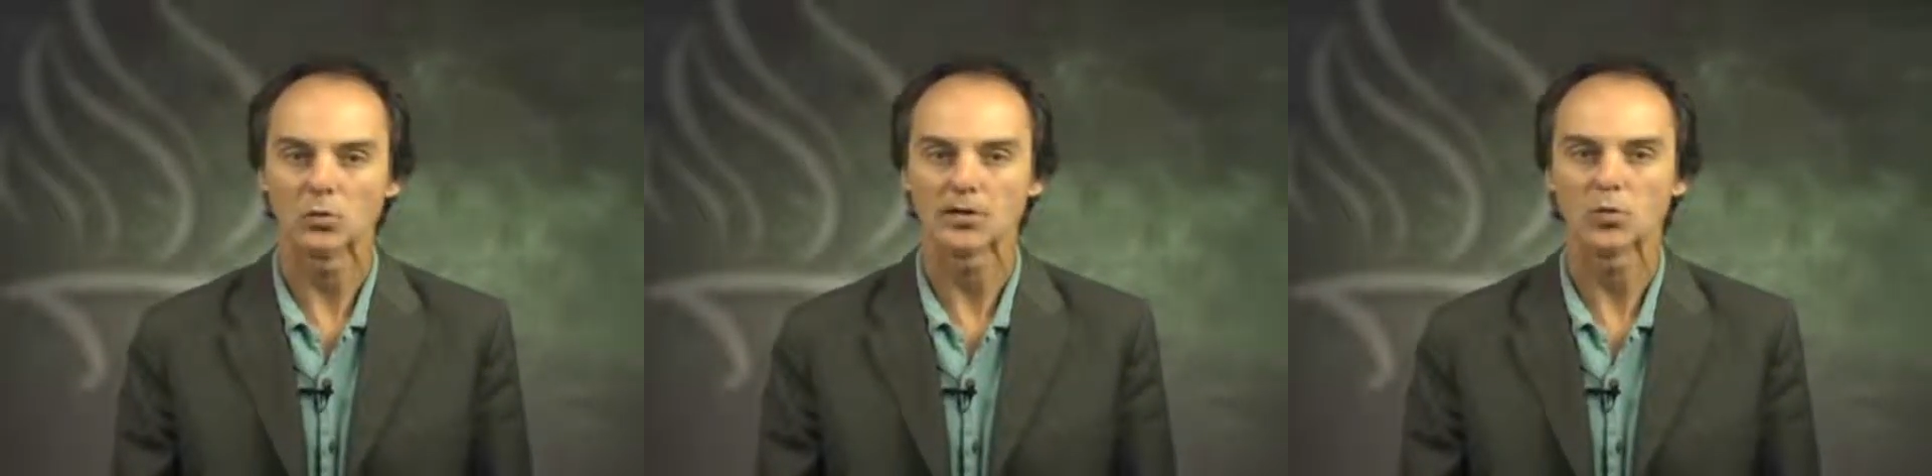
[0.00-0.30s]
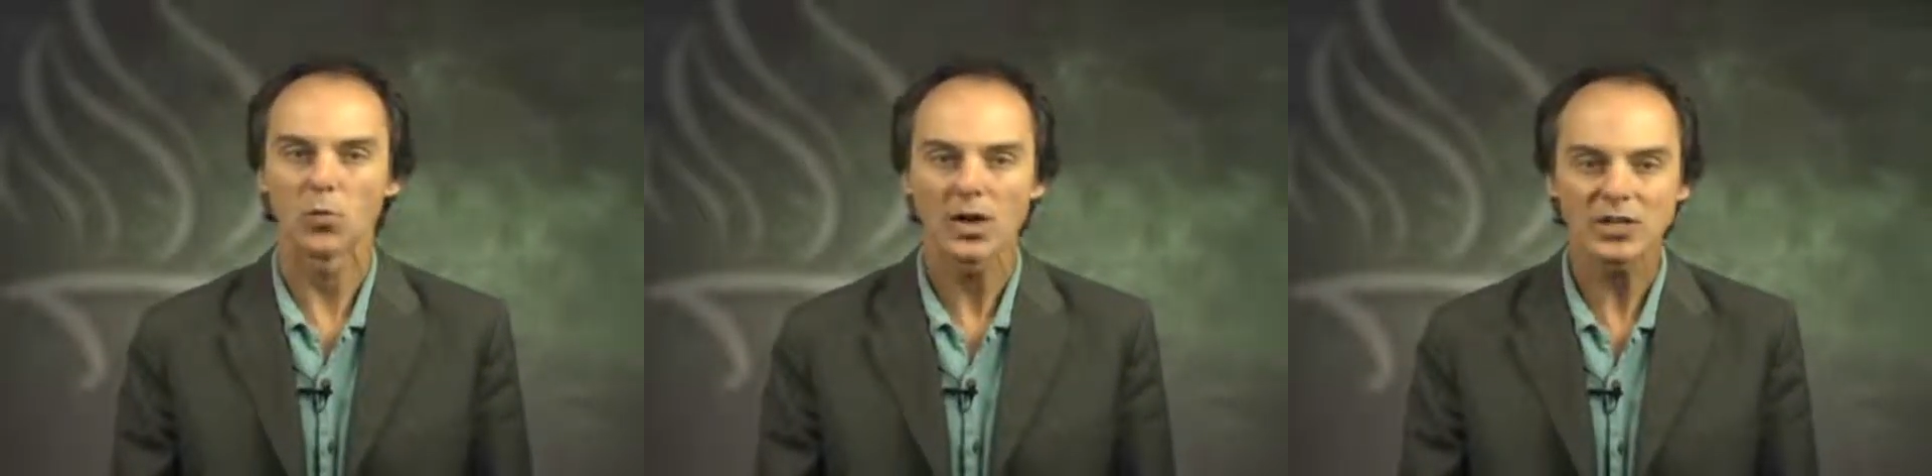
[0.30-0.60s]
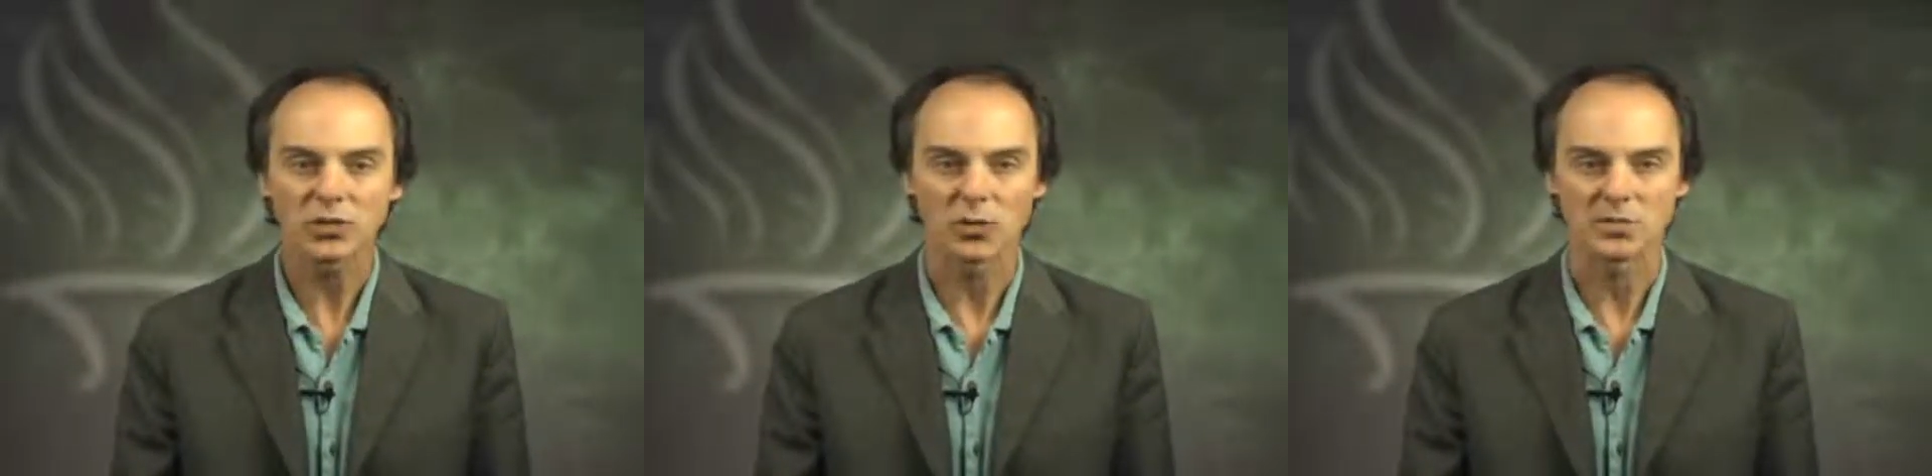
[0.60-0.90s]
only
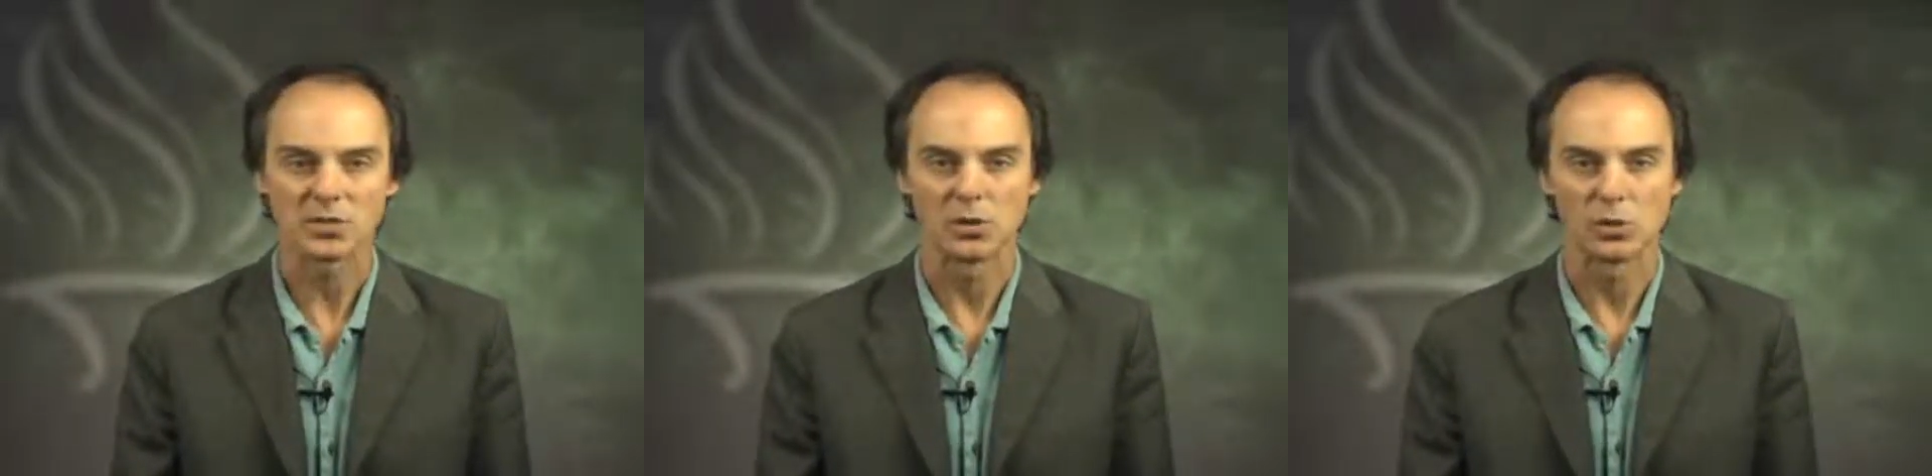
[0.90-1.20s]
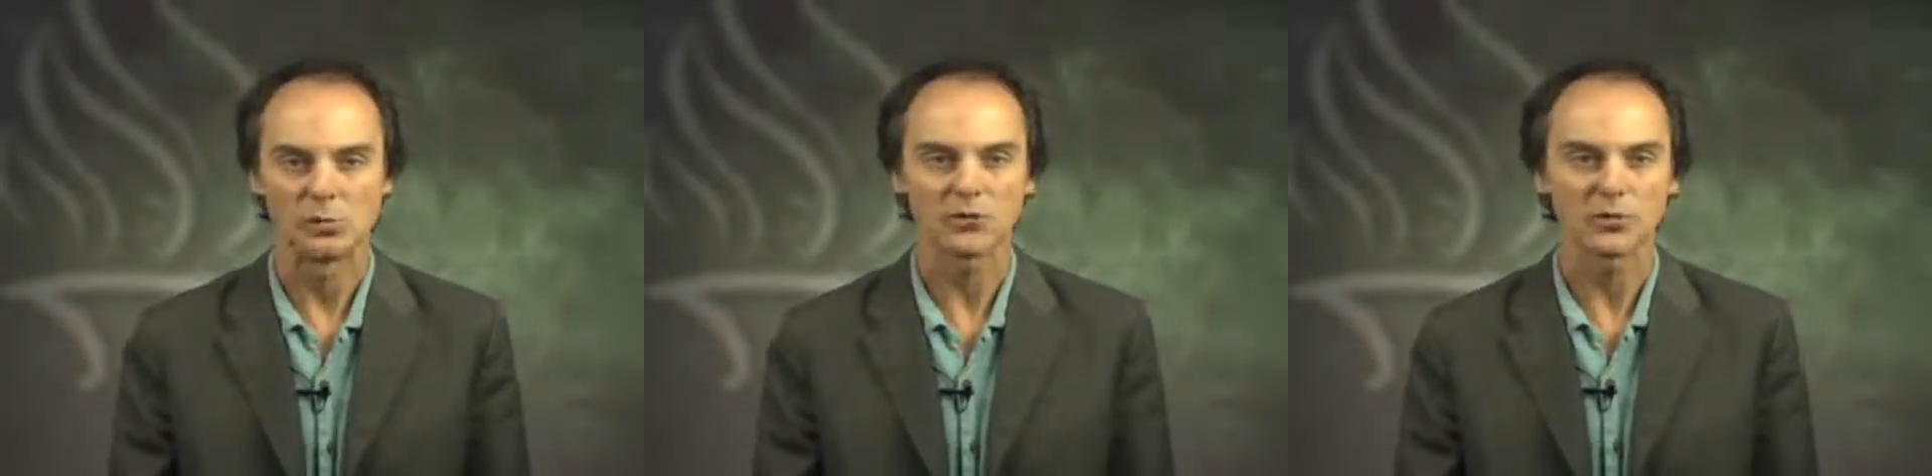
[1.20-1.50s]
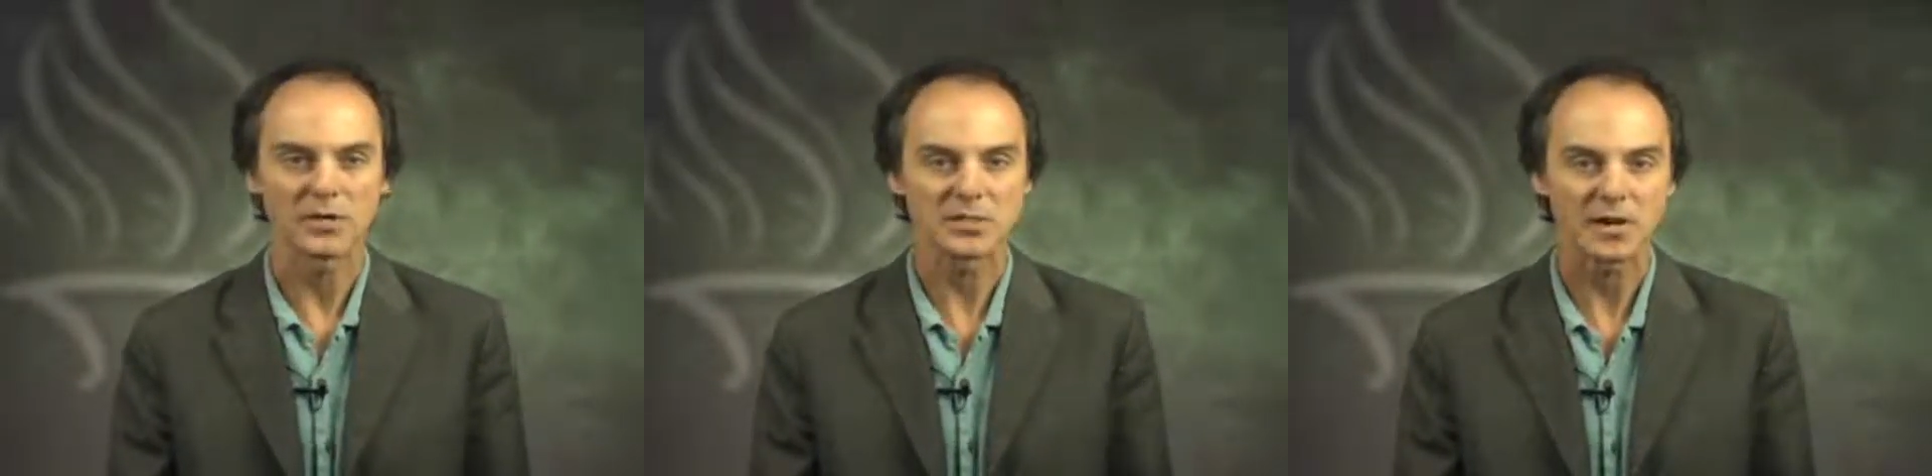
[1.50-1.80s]
one chromosome from each